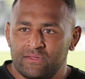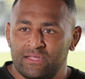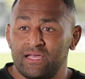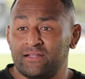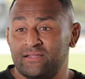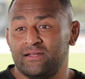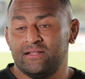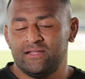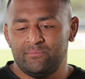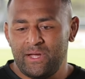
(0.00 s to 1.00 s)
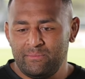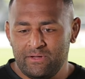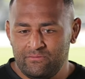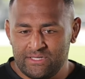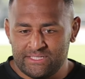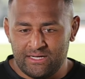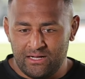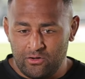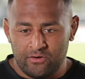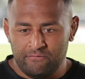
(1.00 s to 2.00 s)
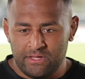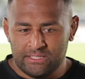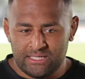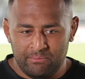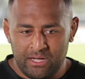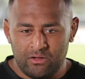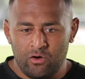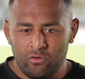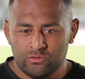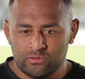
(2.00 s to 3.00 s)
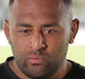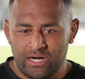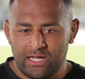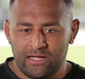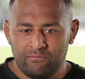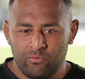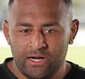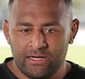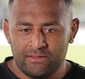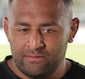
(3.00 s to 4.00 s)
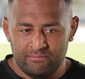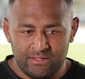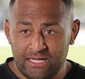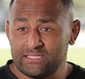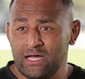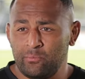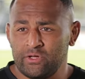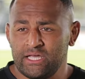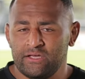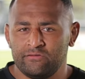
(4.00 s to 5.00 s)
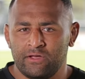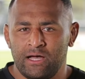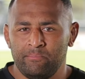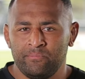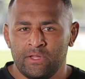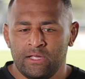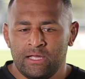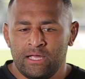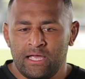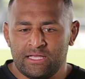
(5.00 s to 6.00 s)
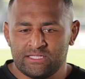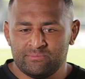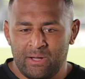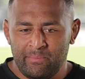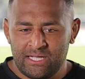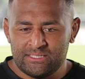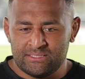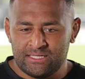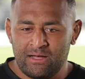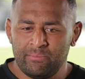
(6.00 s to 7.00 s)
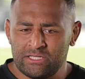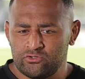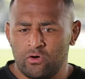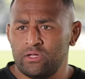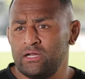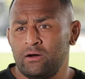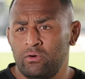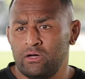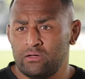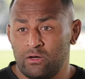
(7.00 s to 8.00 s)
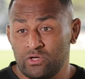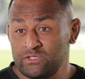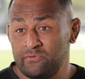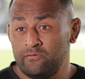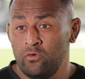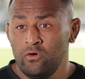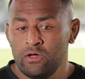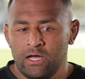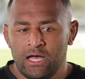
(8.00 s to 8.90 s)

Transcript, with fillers: Like yeah, it did. It did made me reset a lot of things. Uh, my goals, what I kind of wanted the next couple of years, um, and just my mindset to come back stronger than I, I was before.